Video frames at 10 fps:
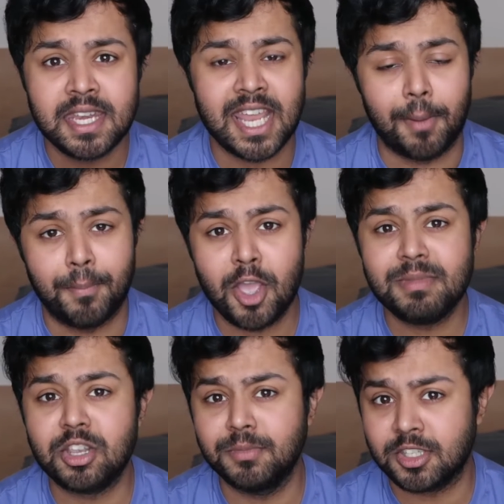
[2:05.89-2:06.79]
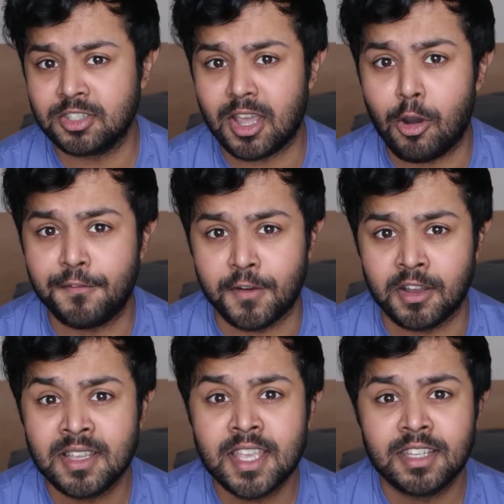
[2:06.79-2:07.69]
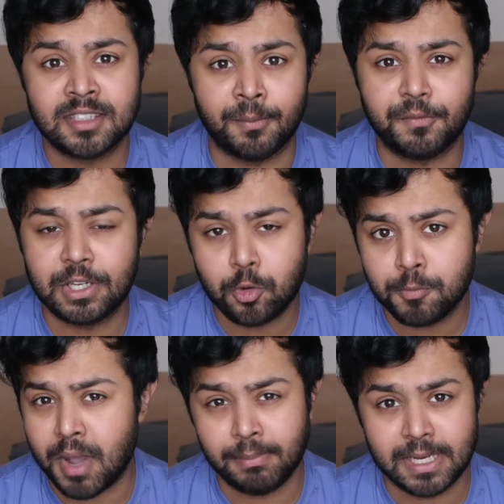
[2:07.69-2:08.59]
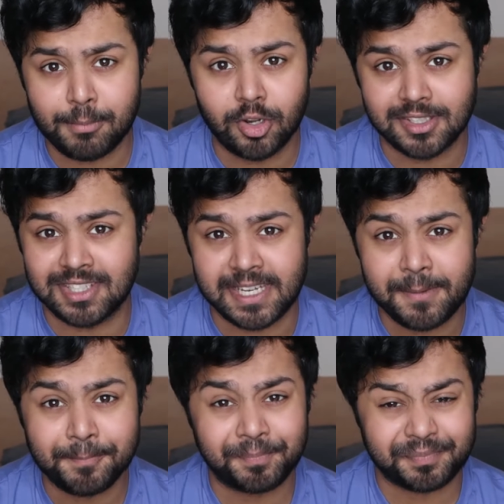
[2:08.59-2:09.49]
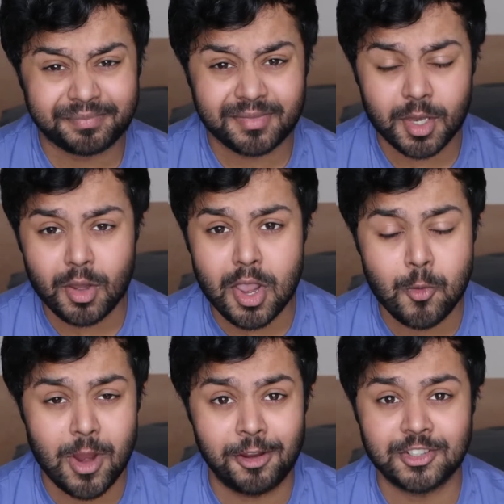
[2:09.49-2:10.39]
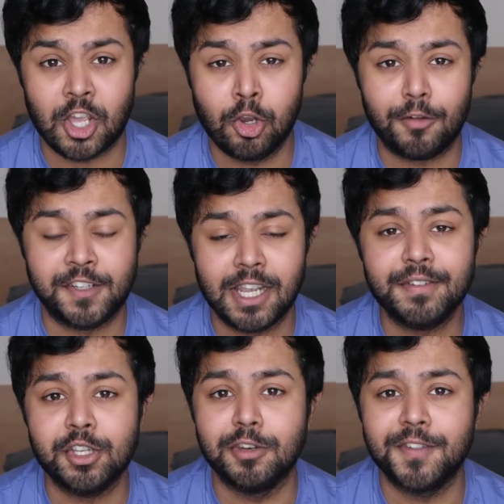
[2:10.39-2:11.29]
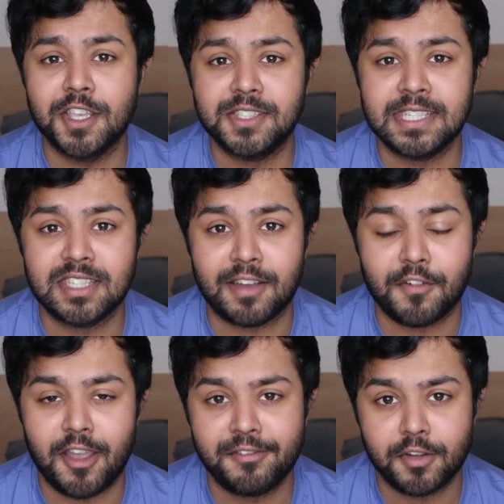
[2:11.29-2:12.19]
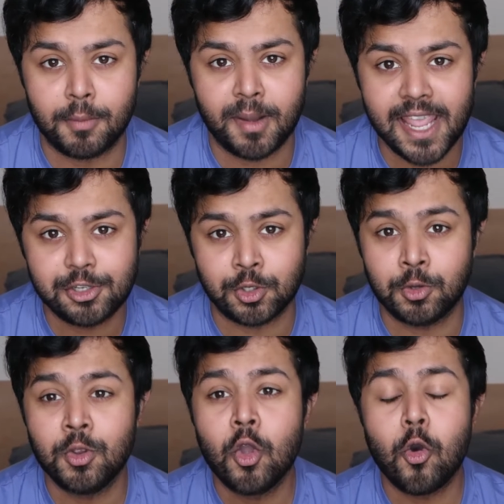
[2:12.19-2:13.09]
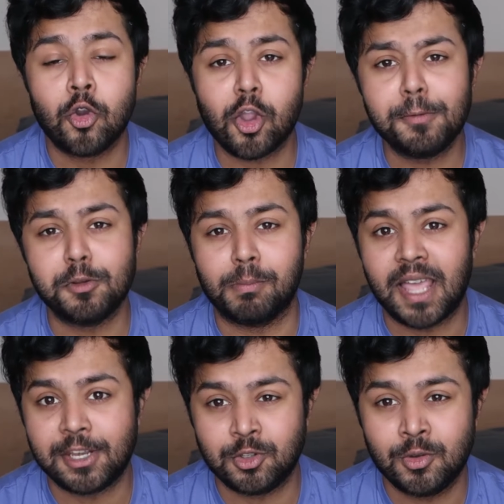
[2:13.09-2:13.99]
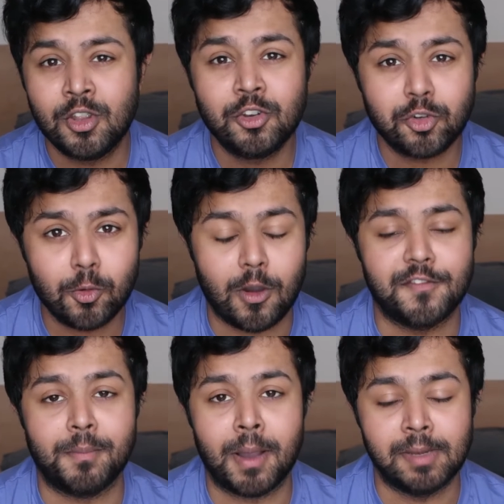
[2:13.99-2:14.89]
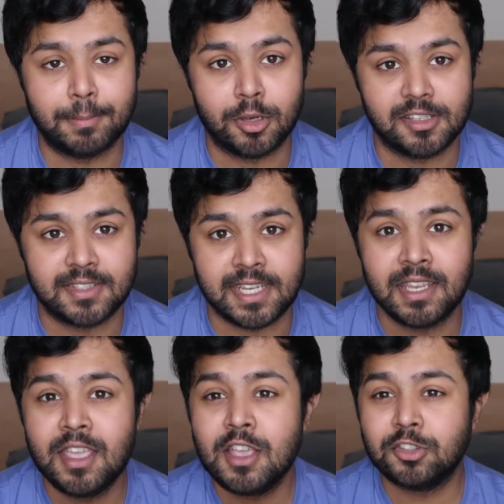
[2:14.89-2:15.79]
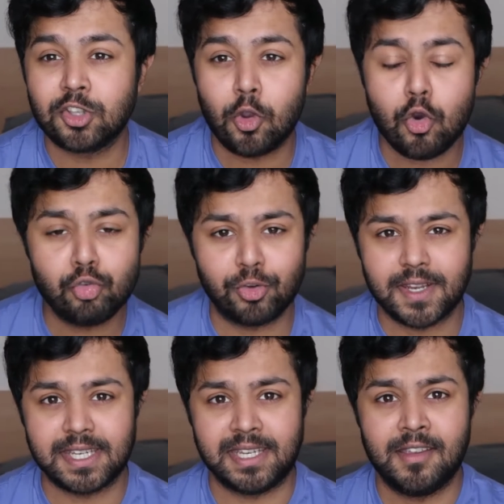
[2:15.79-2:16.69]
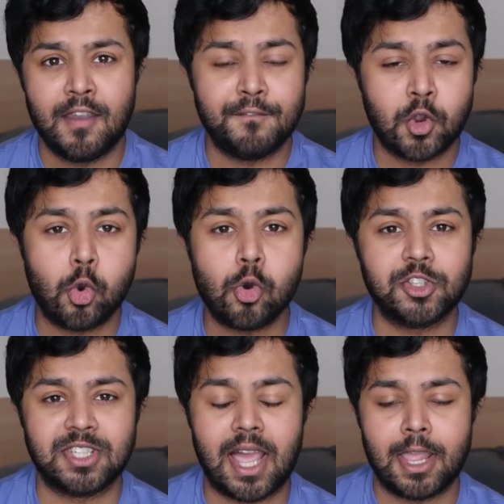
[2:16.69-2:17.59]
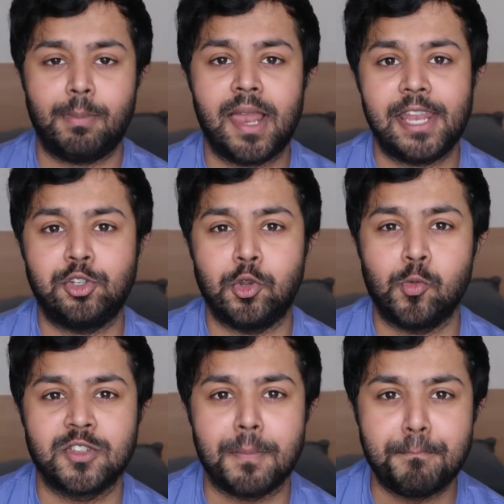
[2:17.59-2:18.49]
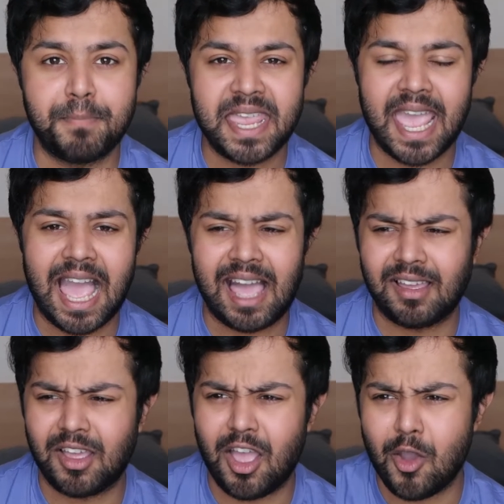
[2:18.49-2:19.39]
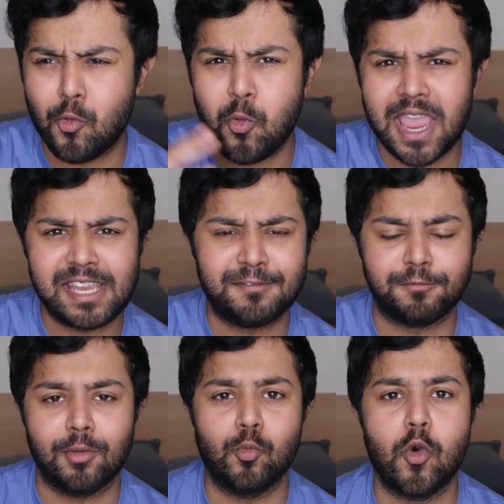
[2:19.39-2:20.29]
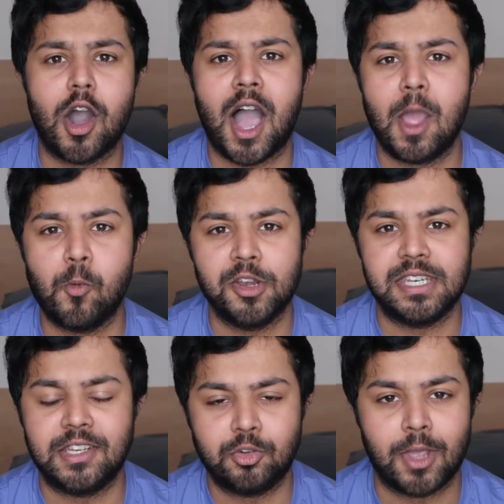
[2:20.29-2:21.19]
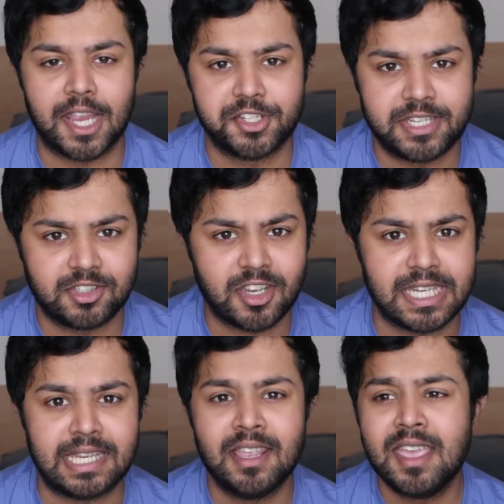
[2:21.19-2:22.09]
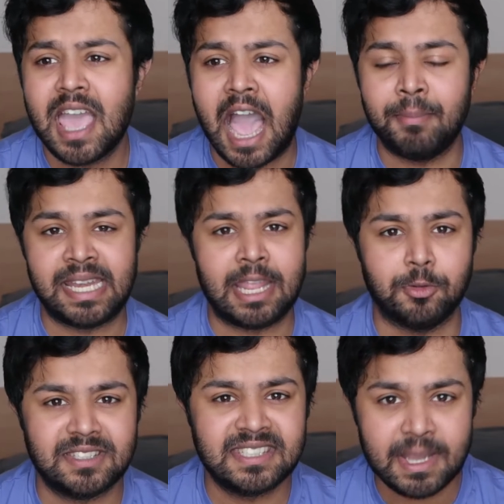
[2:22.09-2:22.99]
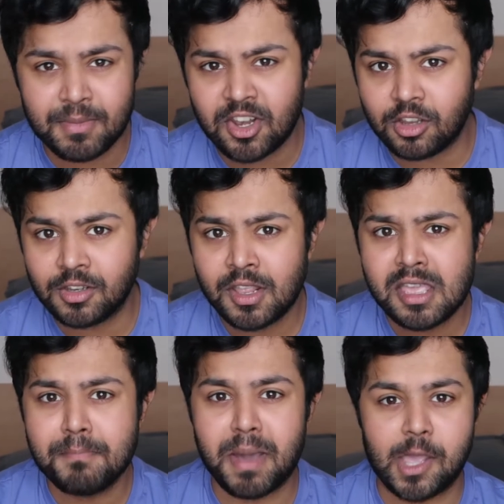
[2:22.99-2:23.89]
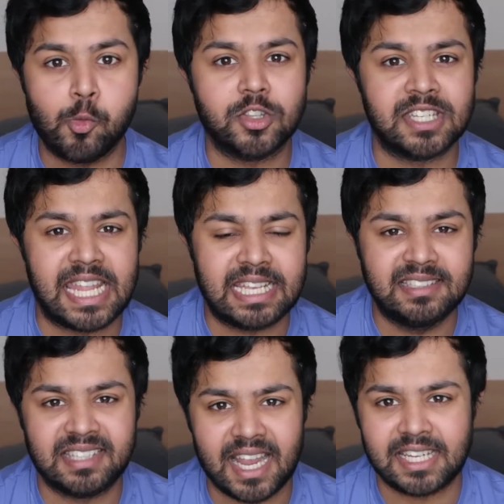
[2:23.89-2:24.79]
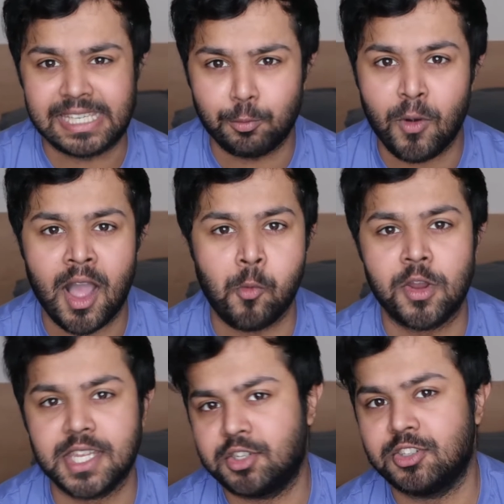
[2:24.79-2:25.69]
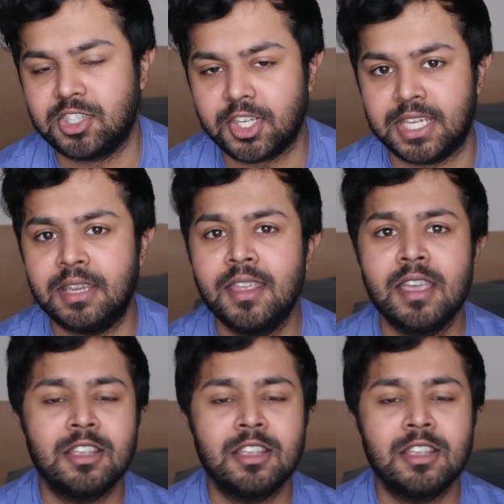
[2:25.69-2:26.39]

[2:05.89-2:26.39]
Now, Birmingham doesn't offer something called public policy, whereas a lot of the other universities that I've either applied to or going to apply to do offer public policy. So already, the course that I applied to was a bit away from what I wanted to actually study. I mean, it was similar, but it wasn't exactly what I wanted to study.